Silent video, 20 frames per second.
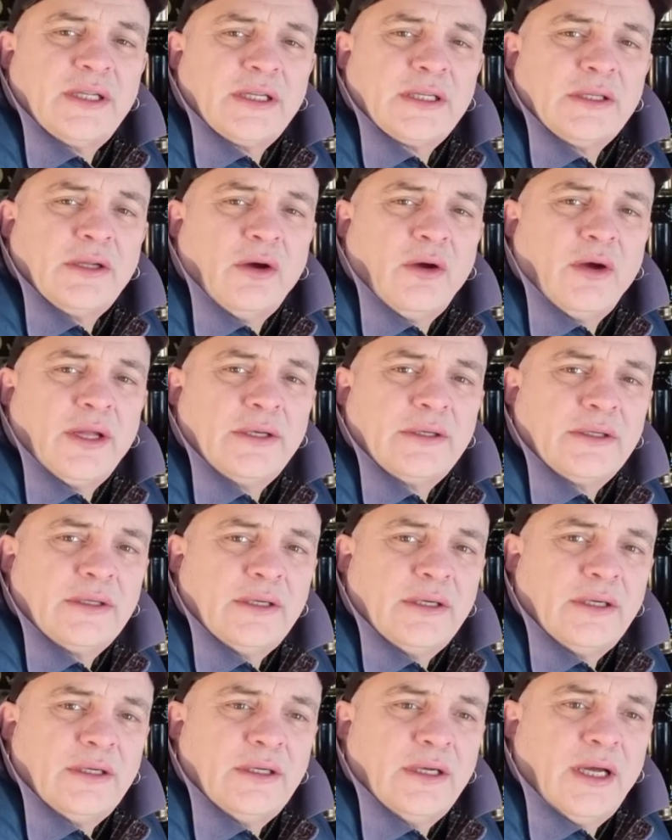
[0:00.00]
near the 9,
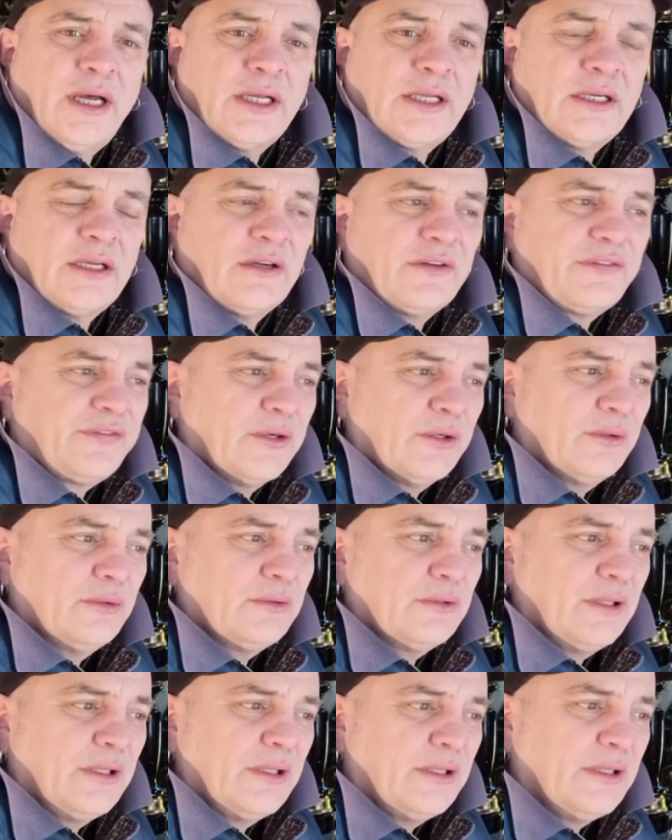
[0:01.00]
and then I
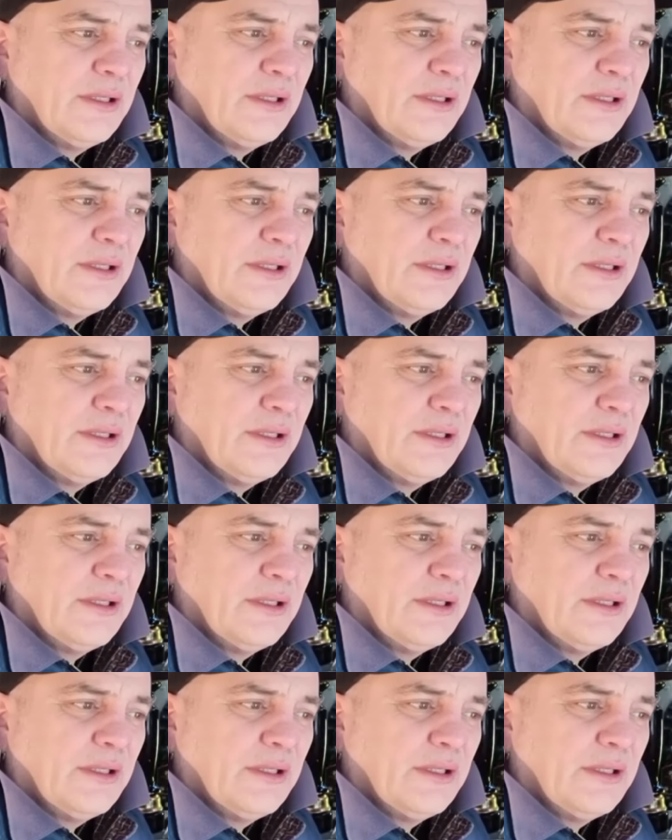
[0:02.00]
thought,